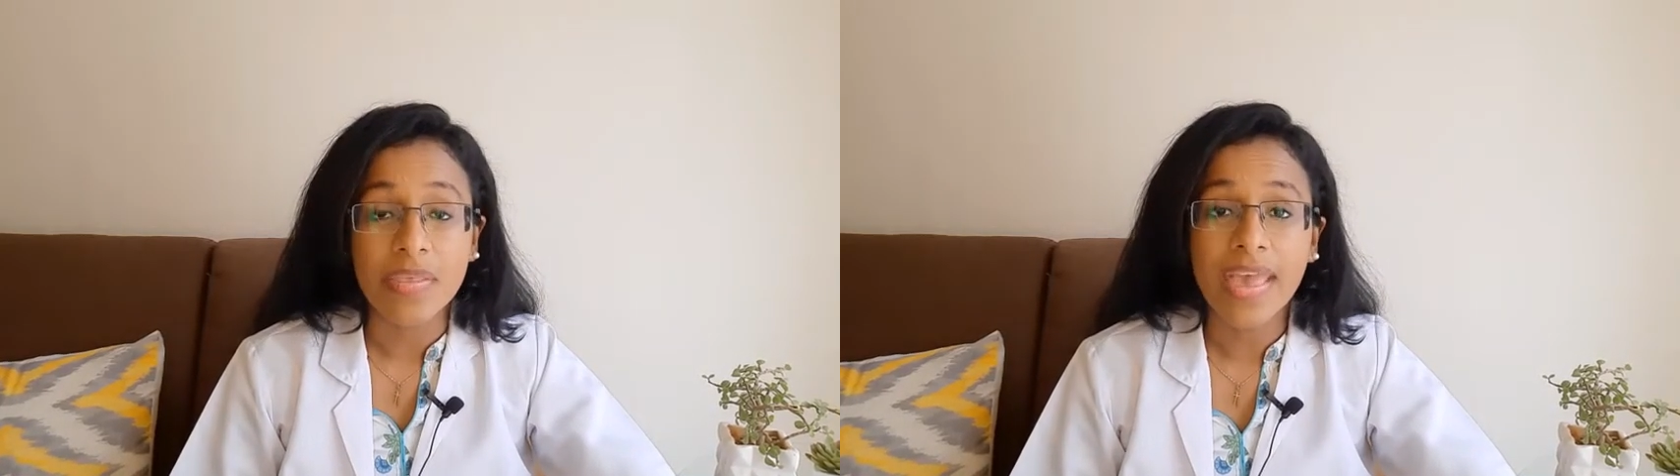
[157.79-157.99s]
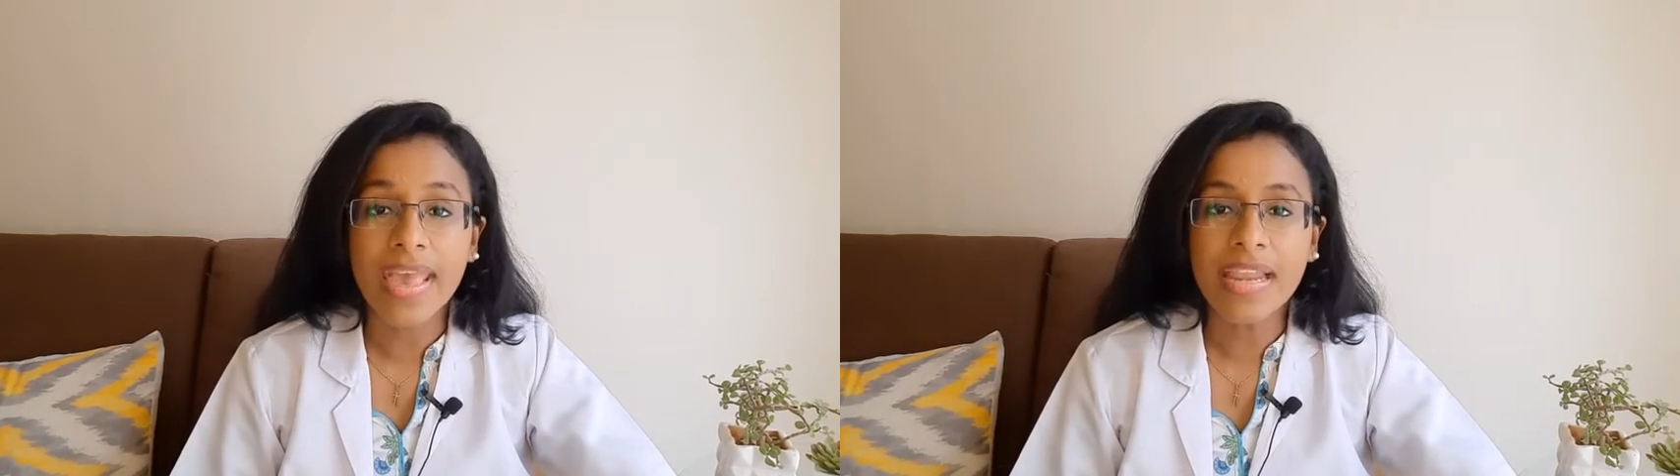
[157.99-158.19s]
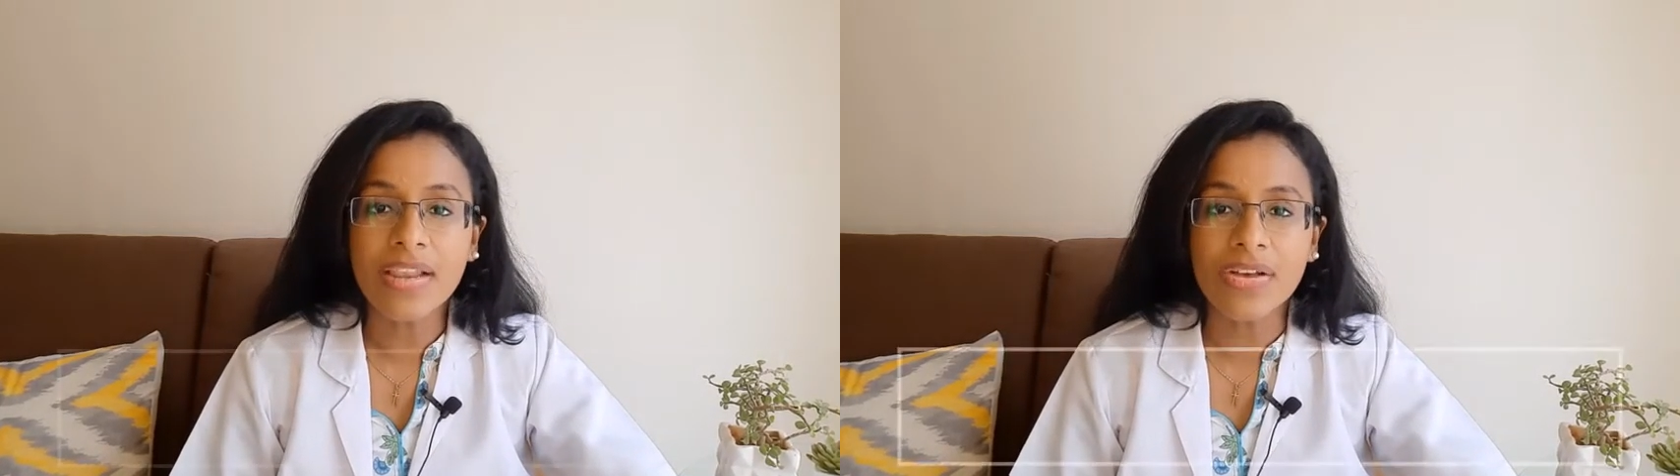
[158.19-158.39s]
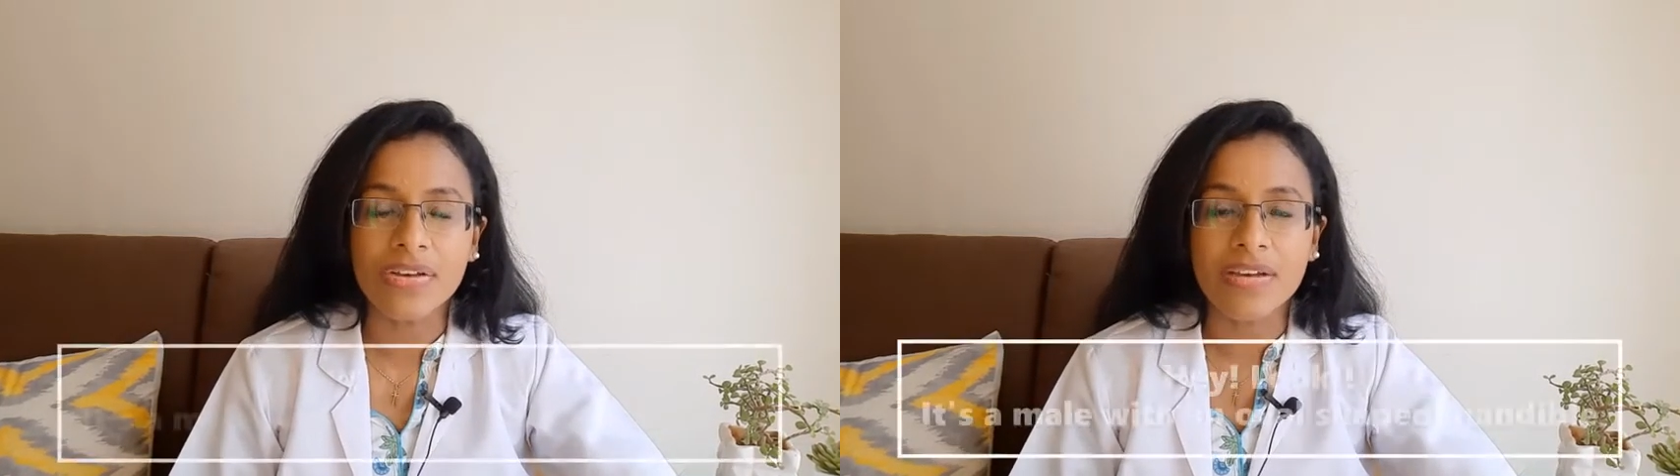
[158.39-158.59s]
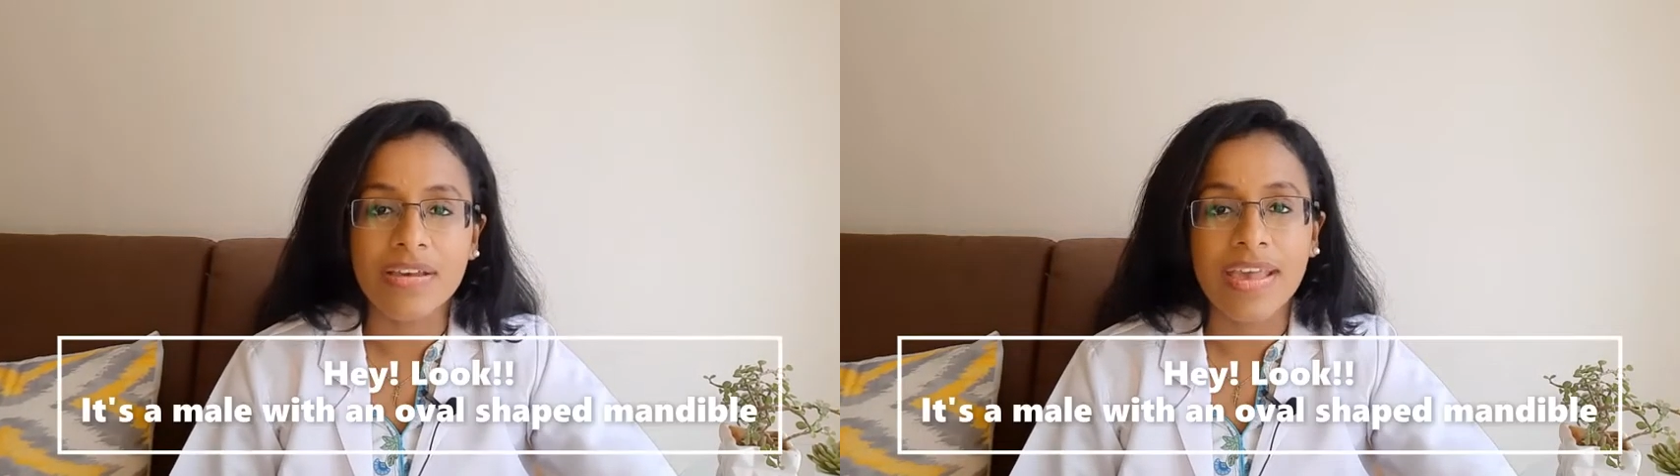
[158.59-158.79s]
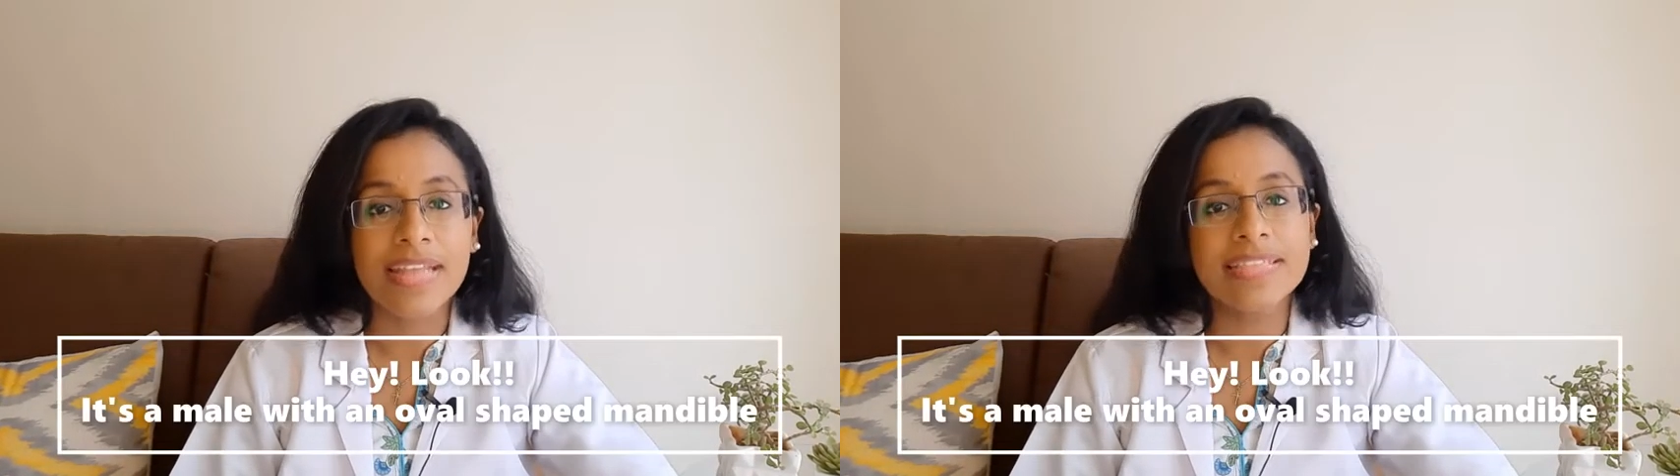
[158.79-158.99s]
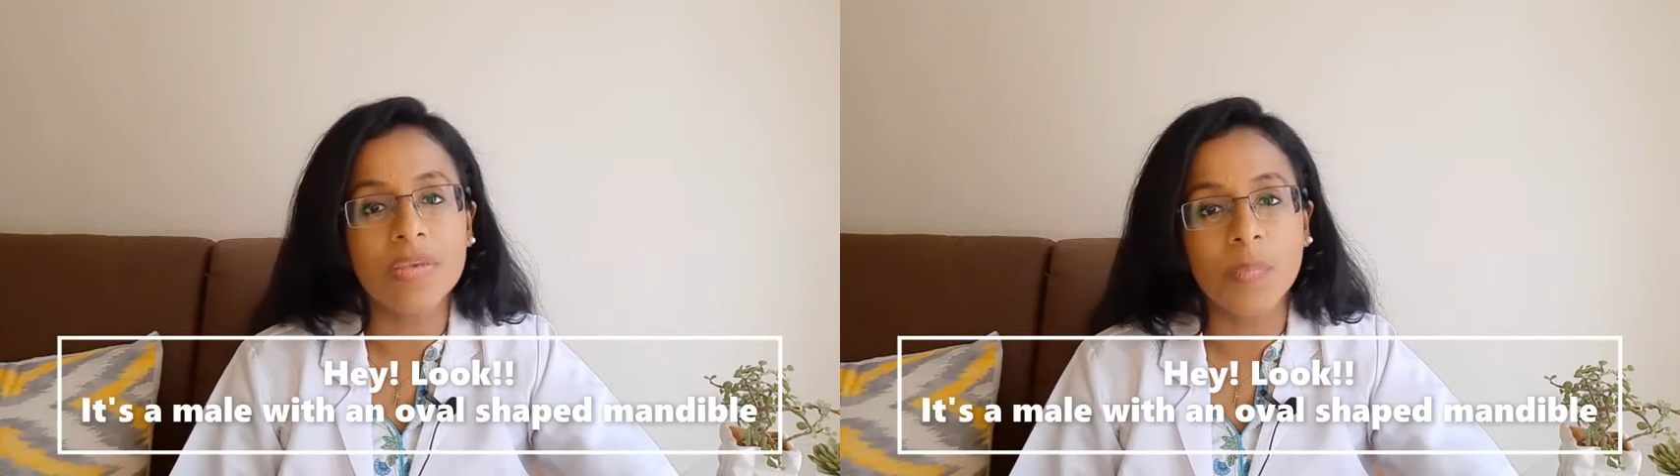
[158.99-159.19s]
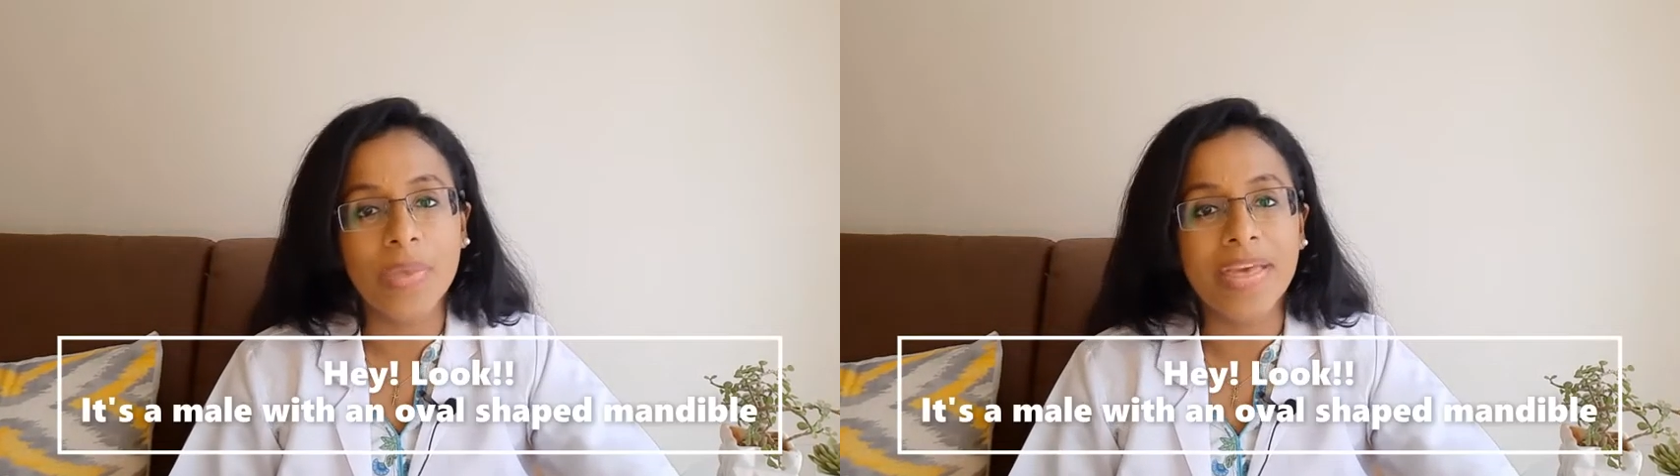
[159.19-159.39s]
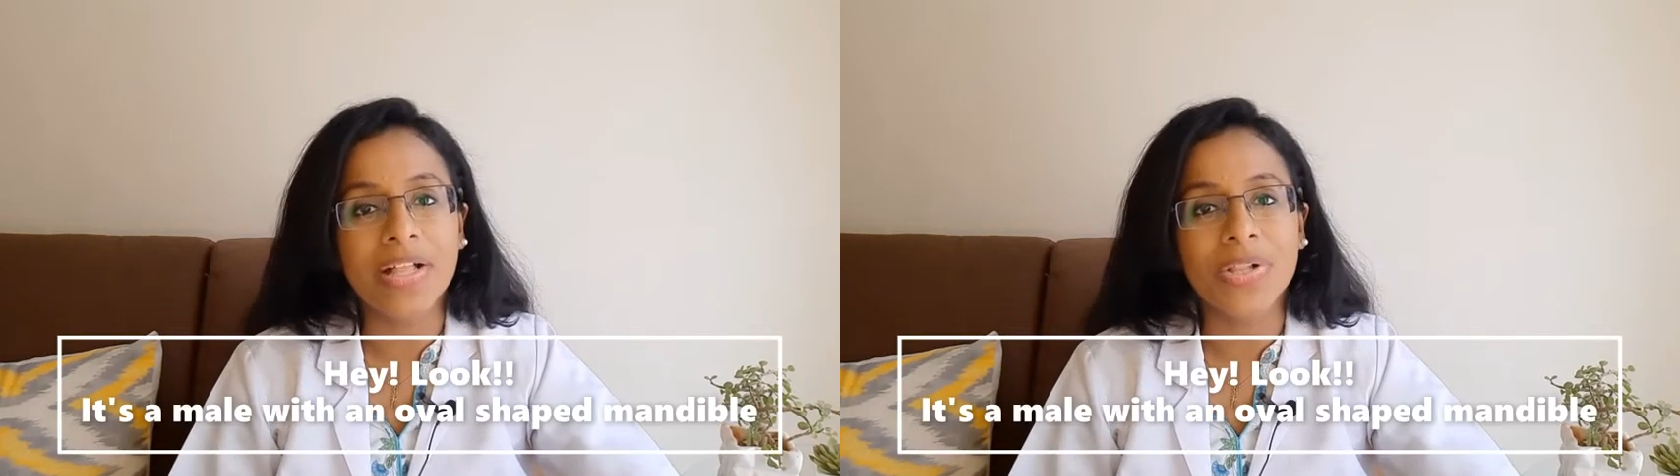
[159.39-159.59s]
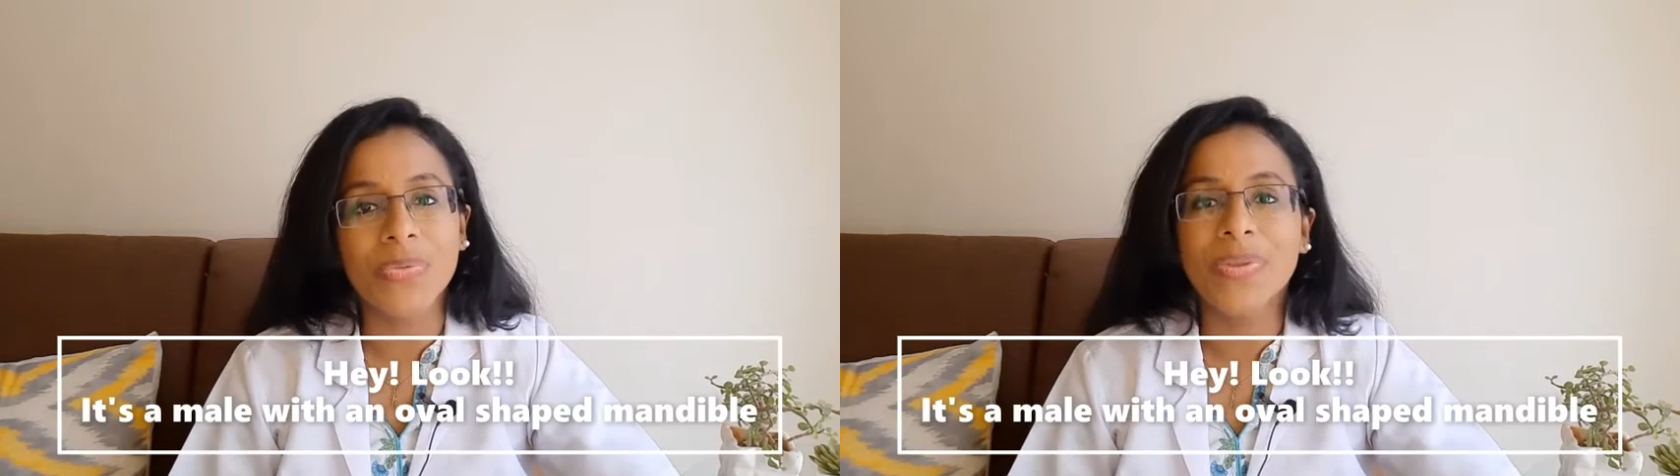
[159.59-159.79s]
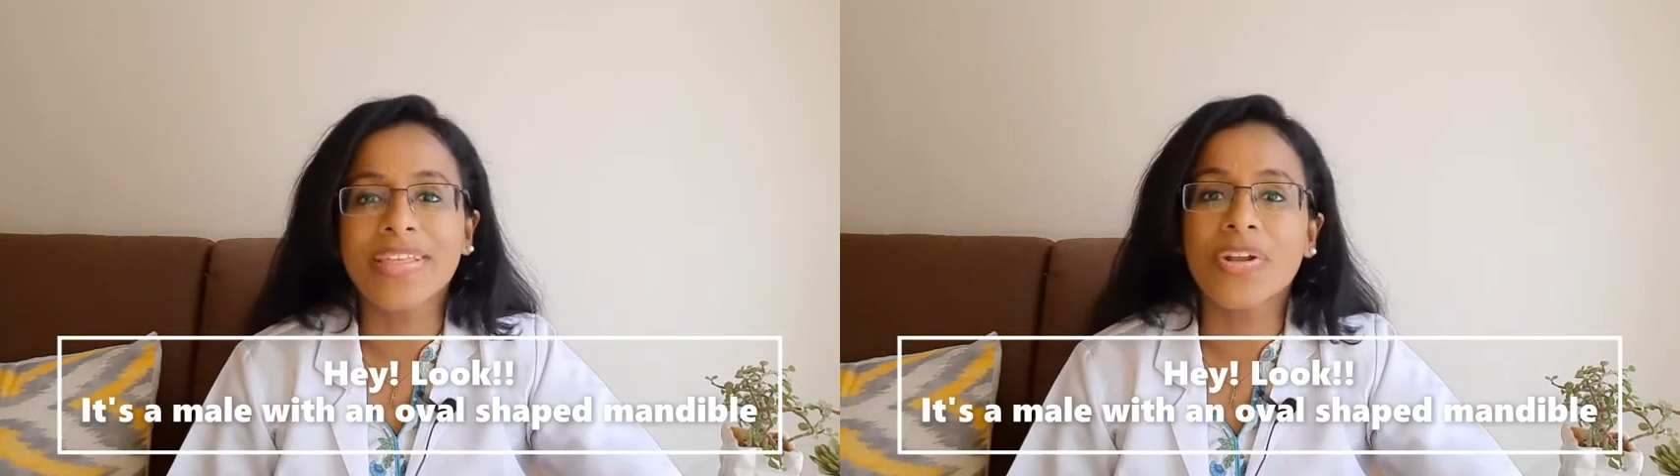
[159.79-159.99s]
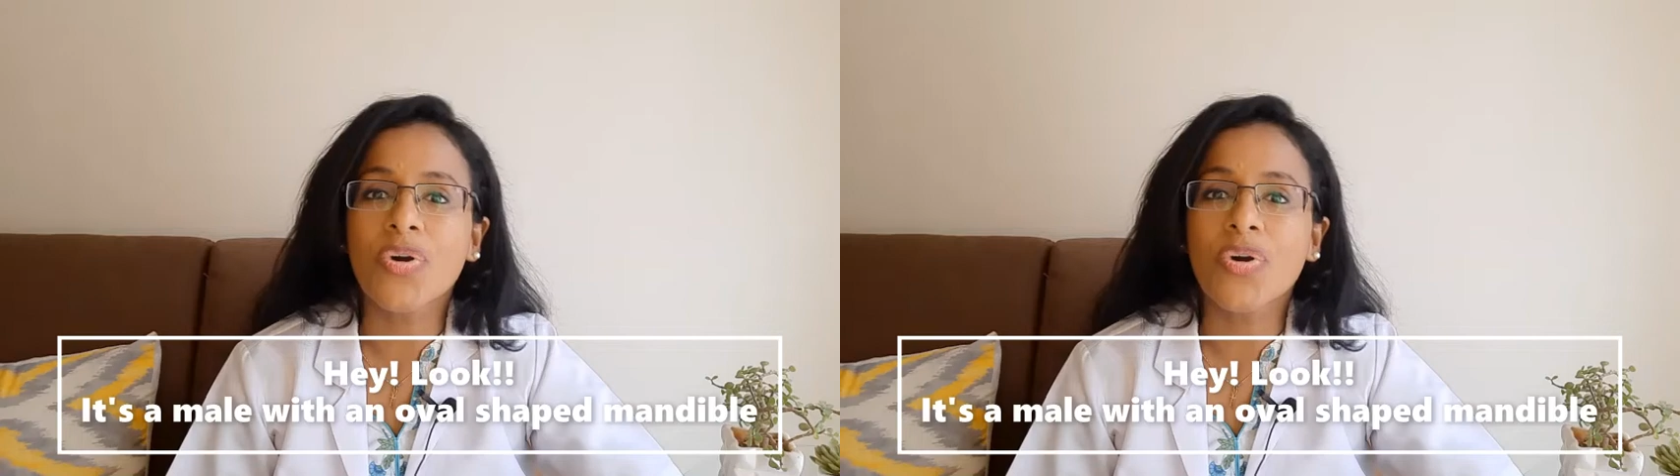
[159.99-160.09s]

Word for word: hey look, it's a male with an